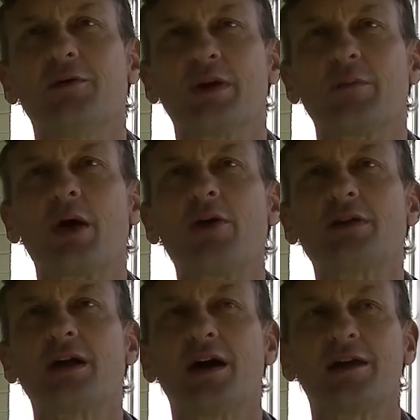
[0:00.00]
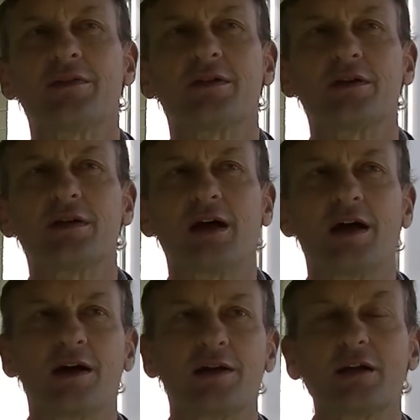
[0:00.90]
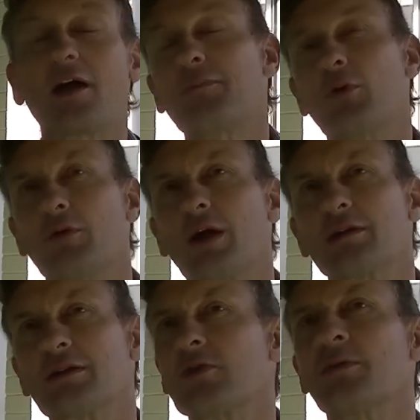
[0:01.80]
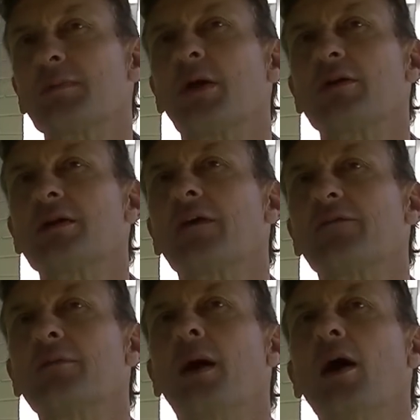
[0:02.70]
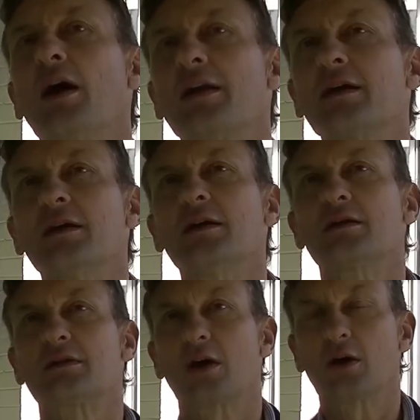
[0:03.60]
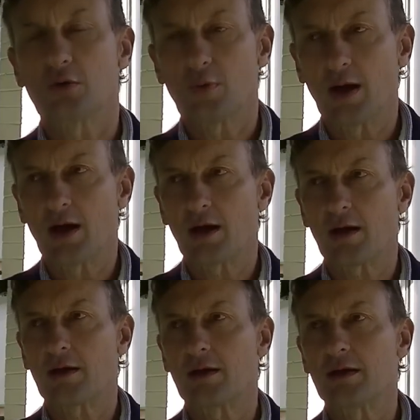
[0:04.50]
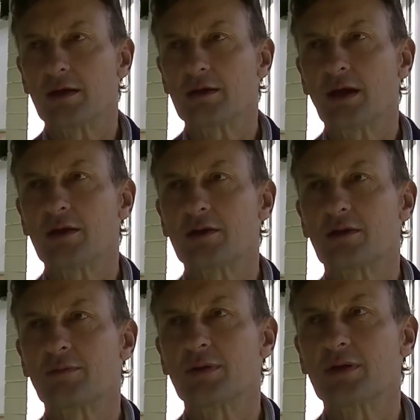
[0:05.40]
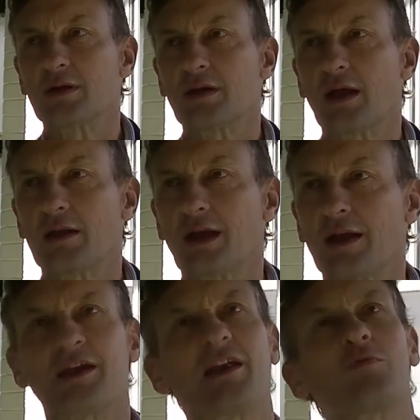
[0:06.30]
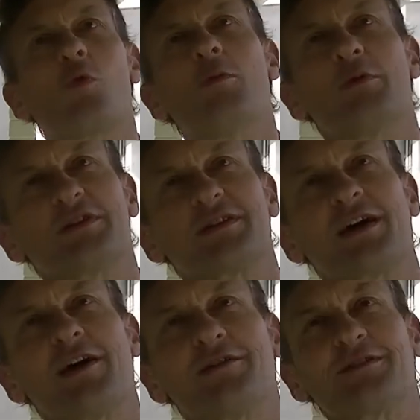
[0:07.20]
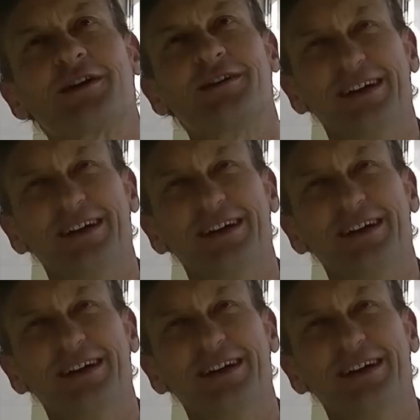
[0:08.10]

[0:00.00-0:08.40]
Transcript: when it blows hard in the uh, Southport race, it normally blows hard from behind. Hmm. So uh, it tends to be, and, and it gets warmer as you go. So